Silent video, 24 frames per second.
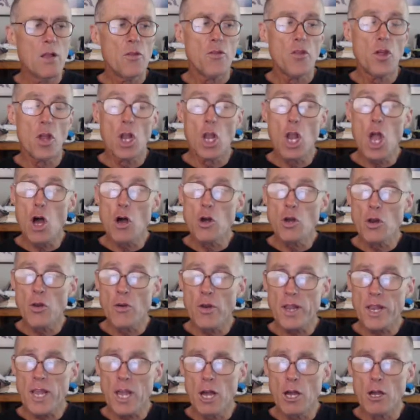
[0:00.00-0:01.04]
The longer
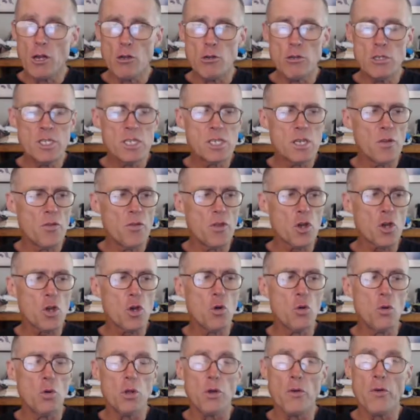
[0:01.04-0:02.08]
it goes, the
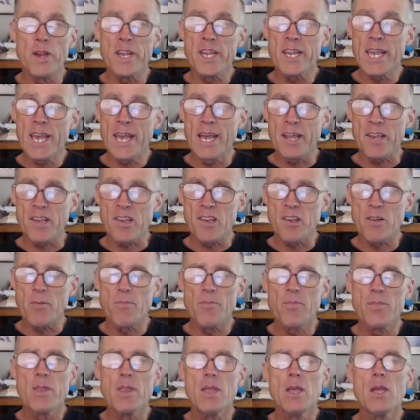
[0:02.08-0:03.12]
cooler it
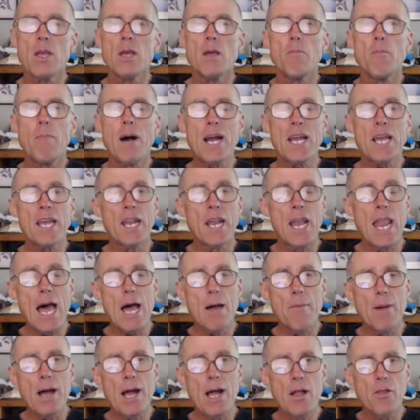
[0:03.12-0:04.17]
gets. Makin
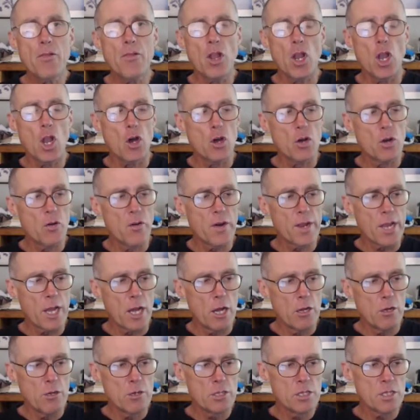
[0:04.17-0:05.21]
lama, the longer it
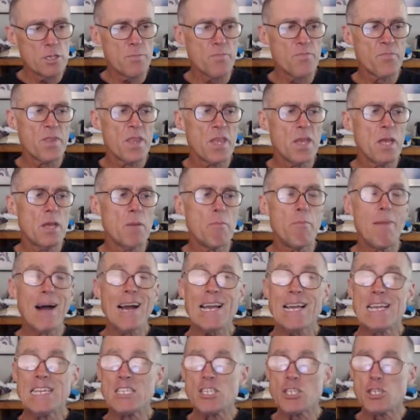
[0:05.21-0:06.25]
goes.
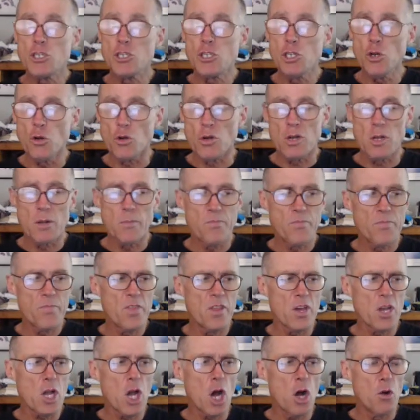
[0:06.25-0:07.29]
Makin sejuk,
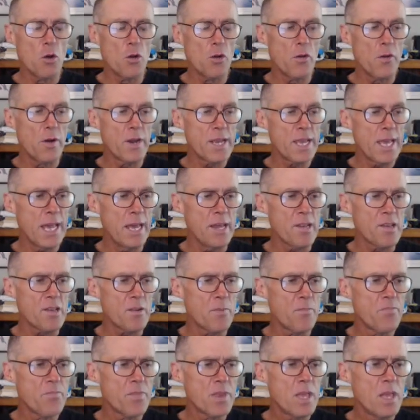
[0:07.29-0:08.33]
the colder it gets.